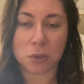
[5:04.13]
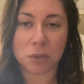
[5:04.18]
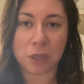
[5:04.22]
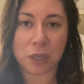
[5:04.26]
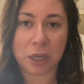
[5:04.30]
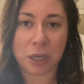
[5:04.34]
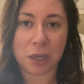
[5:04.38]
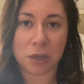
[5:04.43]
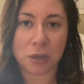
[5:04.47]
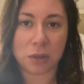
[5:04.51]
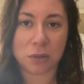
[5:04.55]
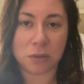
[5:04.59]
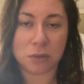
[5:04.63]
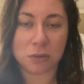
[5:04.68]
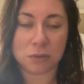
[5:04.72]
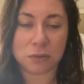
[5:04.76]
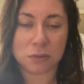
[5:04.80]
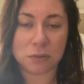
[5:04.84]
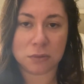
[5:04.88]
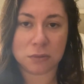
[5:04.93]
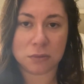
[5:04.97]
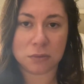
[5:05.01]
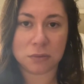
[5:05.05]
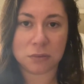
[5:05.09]
how,
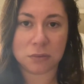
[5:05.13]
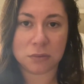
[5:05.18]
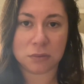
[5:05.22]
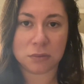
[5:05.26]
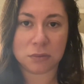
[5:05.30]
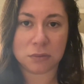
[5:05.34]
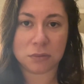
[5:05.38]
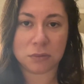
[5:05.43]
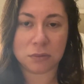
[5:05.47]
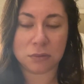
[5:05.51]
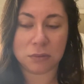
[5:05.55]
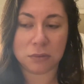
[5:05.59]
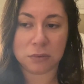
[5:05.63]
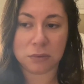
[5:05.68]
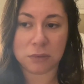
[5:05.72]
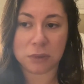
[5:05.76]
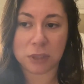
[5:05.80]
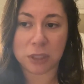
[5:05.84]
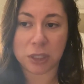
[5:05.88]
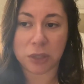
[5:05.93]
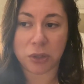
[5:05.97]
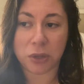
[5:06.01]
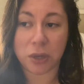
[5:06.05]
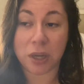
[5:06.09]

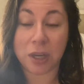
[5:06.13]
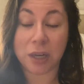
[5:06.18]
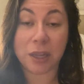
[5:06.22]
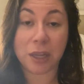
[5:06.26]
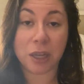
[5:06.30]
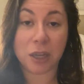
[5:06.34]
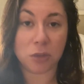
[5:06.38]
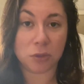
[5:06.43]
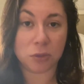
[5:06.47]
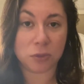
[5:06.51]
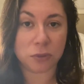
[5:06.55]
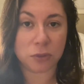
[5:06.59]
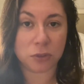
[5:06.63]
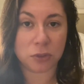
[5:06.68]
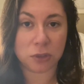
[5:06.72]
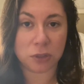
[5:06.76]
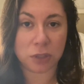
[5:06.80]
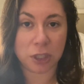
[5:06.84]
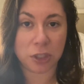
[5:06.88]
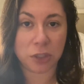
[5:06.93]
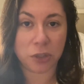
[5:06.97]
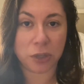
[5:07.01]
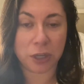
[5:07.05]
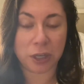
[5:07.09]
unhelpful,
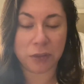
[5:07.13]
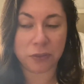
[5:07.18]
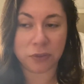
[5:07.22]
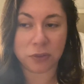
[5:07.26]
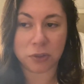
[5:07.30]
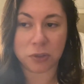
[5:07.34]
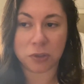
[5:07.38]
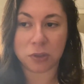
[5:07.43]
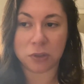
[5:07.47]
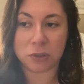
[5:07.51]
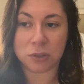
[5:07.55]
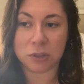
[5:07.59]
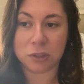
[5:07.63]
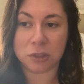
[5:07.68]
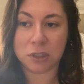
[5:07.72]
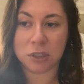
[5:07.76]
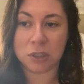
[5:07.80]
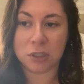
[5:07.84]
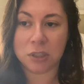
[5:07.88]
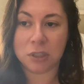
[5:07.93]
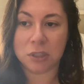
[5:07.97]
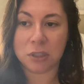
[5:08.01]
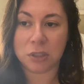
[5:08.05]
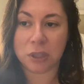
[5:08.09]
ungrateful,
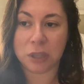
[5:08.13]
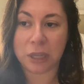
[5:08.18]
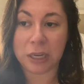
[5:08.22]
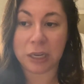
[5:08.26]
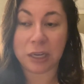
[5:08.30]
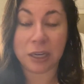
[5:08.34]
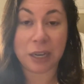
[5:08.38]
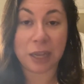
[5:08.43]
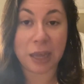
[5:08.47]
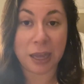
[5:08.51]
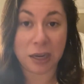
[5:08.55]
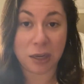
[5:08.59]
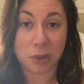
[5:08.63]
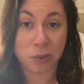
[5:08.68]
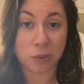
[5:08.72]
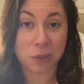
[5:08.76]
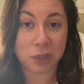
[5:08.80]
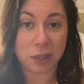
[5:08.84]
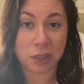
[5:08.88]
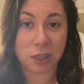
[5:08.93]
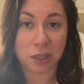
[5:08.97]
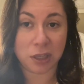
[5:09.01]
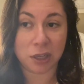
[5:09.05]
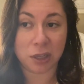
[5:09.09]
and
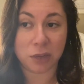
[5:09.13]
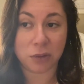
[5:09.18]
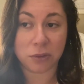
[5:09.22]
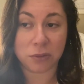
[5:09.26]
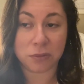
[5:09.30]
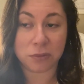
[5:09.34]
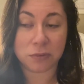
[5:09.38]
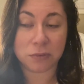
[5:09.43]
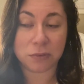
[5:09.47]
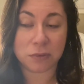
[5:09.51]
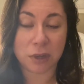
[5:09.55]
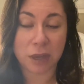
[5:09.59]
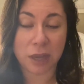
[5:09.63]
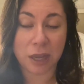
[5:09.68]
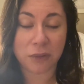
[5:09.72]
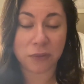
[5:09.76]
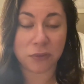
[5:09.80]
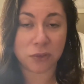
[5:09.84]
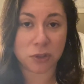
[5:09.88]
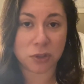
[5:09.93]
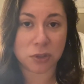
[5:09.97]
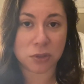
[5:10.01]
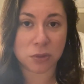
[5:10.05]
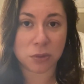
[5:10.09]
inadequate their
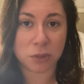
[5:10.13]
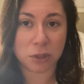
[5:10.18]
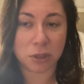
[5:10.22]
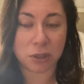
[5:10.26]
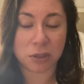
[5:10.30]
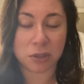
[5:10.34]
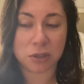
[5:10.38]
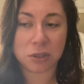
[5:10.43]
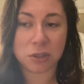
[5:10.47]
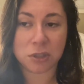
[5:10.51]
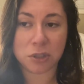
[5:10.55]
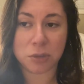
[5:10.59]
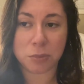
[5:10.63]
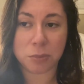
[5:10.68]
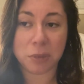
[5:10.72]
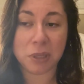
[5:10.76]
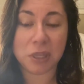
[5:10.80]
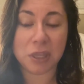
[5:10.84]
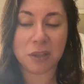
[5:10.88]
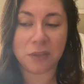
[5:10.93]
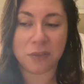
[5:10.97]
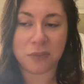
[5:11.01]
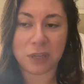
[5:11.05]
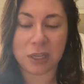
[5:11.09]
efforts were to
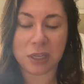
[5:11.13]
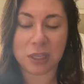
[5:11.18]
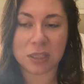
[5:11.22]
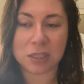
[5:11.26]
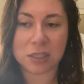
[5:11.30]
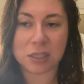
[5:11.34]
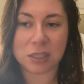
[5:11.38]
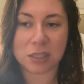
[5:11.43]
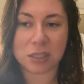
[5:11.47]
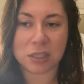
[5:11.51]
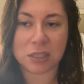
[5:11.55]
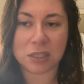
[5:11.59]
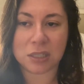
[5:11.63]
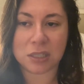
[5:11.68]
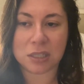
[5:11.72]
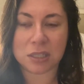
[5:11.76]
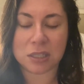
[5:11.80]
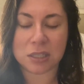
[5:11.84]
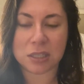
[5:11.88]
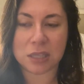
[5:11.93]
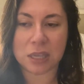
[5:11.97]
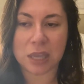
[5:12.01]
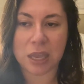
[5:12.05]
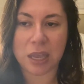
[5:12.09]
be of any
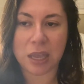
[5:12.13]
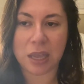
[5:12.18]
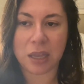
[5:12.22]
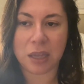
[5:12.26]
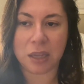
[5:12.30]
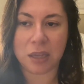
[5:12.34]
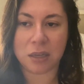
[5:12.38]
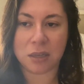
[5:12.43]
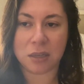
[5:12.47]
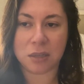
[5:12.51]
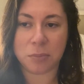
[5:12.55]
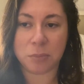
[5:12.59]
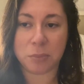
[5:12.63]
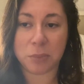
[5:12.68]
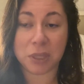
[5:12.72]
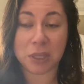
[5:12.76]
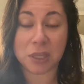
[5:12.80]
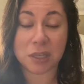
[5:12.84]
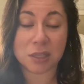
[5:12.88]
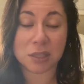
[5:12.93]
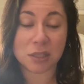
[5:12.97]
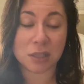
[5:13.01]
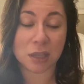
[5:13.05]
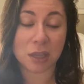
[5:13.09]
assistance. And
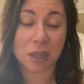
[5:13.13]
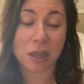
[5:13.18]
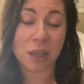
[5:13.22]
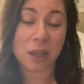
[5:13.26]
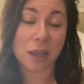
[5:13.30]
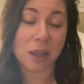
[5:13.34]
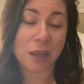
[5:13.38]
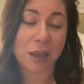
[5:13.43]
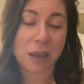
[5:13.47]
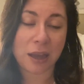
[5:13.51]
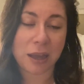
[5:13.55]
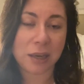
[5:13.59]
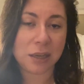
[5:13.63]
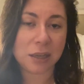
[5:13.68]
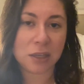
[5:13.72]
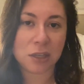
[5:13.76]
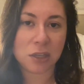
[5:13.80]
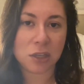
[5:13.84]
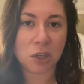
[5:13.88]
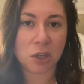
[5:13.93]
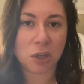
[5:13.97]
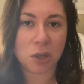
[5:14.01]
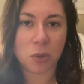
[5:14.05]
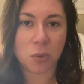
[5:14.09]
because I
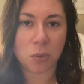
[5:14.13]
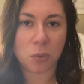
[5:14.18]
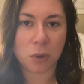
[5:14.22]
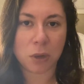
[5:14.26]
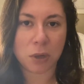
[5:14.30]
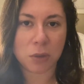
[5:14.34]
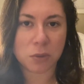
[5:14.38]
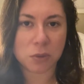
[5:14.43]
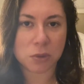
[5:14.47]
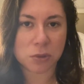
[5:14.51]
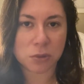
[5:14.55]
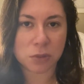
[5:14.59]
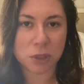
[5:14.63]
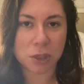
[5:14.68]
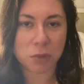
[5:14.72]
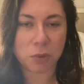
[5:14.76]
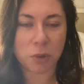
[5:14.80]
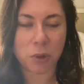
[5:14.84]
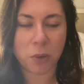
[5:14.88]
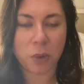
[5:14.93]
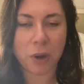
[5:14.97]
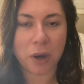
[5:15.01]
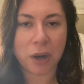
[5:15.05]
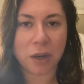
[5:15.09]
didn't know what was really
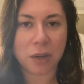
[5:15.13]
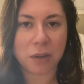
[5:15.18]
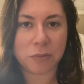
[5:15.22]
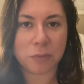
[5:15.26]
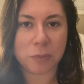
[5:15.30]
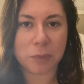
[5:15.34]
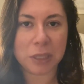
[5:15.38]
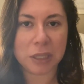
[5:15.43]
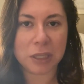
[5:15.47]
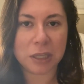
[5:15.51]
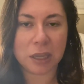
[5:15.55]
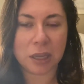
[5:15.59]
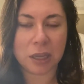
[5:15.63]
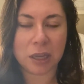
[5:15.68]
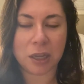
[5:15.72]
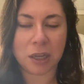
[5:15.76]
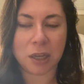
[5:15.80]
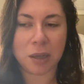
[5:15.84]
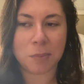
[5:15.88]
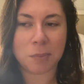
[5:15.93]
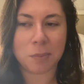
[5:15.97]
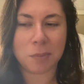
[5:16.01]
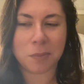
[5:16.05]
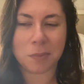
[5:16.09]
required of me,
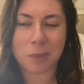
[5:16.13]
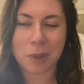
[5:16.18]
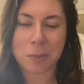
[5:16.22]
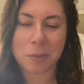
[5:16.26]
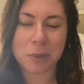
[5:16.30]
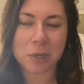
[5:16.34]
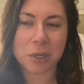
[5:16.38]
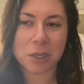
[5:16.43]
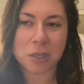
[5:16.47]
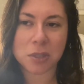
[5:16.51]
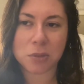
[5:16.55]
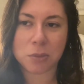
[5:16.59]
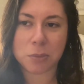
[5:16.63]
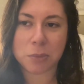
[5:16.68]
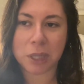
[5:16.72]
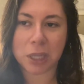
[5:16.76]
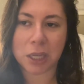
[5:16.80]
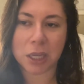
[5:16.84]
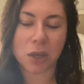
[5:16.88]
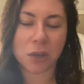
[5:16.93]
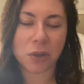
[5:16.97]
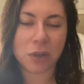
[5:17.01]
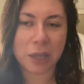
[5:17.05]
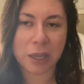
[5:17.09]
my parents would be
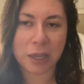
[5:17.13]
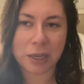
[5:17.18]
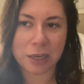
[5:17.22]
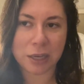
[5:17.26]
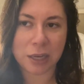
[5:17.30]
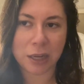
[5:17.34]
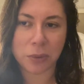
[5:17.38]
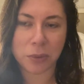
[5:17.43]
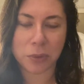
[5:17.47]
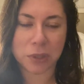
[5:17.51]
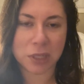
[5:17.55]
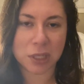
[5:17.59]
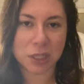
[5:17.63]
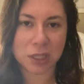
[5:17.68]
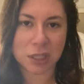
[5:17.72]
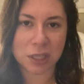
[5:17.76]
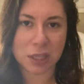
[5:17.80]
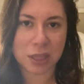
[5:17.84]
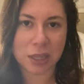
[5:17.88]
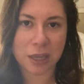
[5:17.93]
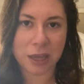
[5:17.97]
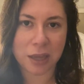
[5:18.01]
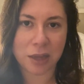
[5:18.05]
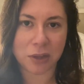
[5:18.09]
like, okay, today we're going to
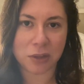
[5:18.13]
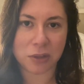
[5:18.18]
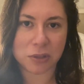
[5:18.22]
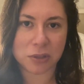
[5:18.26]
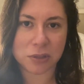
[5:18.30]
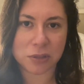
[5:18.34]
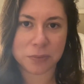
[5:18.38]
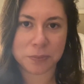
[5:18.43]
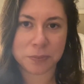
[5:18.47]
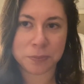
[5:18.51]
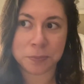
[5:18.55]
clean the house.